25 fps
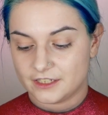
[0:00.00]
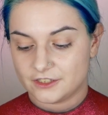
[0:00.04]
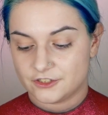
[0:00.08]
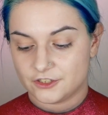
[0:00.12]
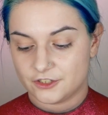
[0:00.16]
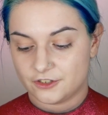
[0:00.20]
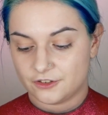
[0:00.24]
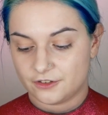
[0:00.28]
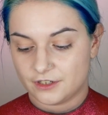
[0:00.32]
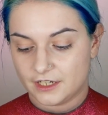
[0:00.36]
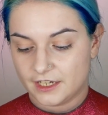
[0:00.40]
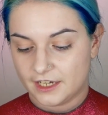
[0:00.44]

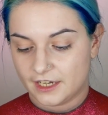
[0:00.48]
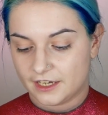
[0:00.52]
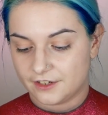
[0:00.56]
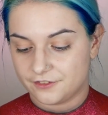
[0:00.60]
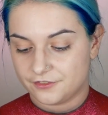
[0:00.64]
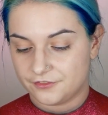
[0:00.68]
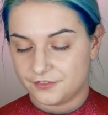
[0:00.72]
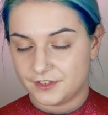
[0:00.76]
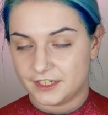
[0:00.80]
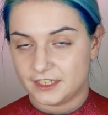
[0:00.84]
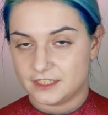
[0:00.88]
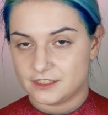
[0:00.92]
so I
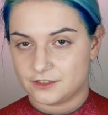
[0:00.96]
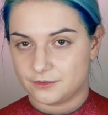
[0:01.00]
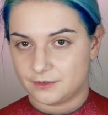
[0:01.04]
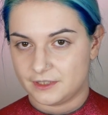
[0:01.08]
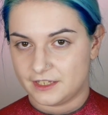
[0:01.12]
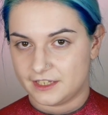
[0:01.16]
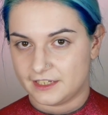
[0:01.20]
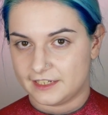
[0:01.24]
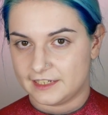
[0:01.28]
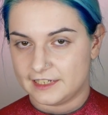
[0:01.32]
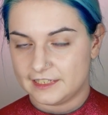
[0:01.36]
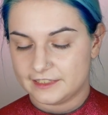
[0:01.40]
have finished
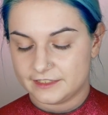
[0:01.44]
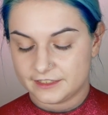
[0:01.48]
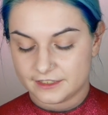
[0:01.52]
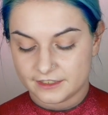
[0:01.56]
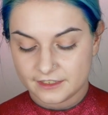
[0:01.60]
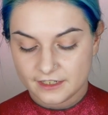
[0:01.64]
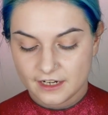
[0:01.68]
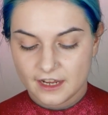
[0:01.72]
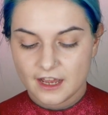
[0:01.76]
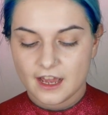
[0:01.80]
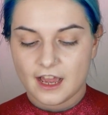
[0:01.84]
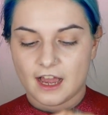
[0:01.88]
with the
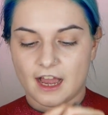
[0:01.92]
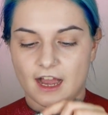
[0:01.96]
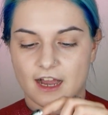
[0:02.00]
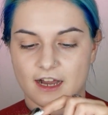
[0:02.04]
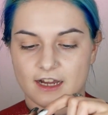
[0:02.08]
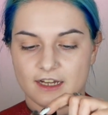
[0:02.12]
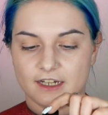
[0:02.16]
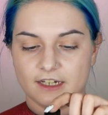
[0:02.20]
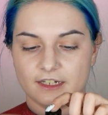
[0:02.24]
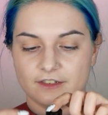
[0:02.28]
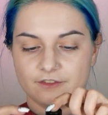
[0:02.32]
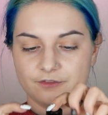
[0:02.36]
glitter.
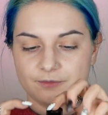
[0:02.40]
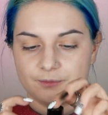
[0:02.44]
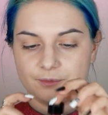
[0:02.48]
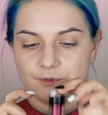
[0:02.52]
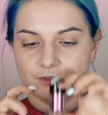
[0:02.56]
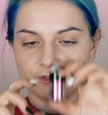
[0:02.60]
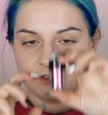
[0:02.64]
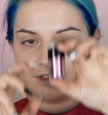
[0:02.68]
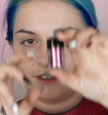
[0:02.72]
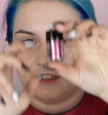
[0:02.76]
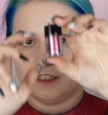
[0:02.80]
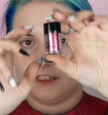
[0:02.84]
I have
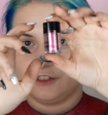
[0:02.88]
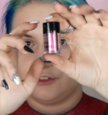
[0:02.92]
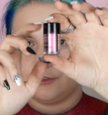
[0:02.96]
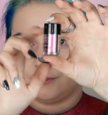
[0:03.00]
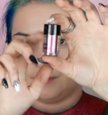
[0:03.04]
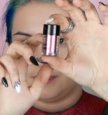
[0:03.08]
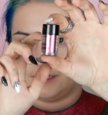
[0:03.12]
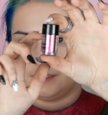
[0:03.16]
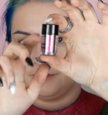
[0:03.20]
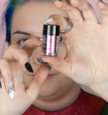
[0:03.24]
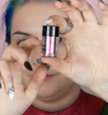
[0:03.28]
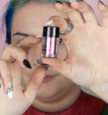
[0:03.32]
put this
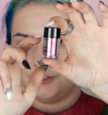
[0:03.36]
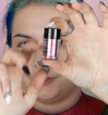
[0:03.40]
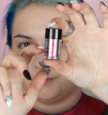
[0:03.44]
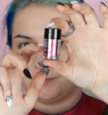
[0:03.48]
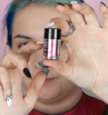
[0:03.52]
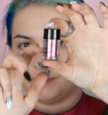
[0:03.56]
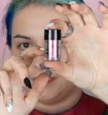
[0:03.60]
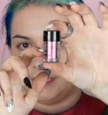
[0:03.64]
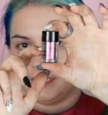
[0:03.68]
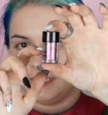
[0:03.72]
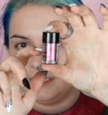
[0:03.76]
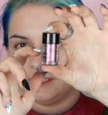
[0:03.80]
one
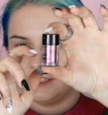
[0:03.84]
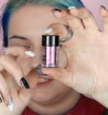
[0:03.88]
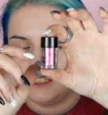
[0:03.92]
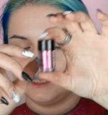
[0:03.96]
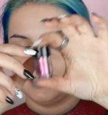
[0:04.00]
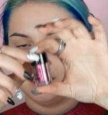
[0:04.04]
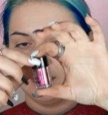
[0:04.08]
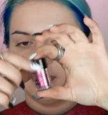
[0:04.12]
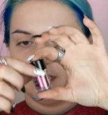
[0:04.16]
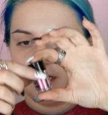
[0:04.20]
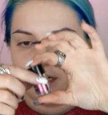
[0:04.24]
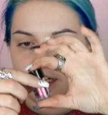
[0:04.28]
from
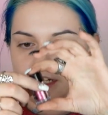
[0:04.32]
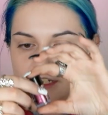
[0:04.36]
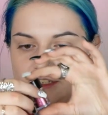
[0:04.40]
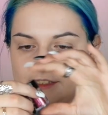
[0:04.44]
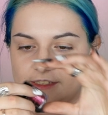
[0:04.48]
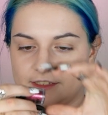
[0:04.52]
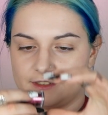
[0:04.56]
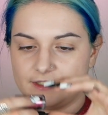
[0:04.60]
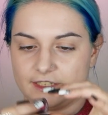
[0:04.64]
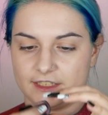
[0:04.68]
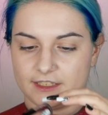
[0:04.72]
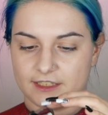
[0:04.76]
NYX.
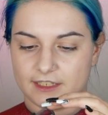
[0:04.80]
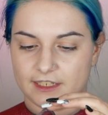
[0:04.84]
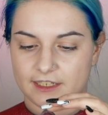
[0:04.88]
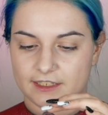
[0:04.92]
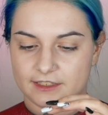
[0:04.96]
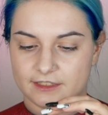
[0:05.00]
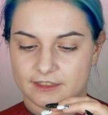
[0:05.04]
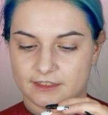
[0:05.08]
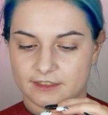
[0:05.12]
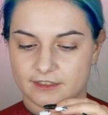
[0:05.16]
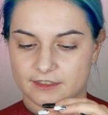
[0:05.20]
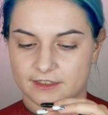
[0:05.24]
It's a red
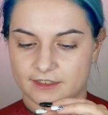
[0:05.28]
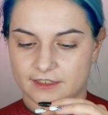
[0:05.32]
glitter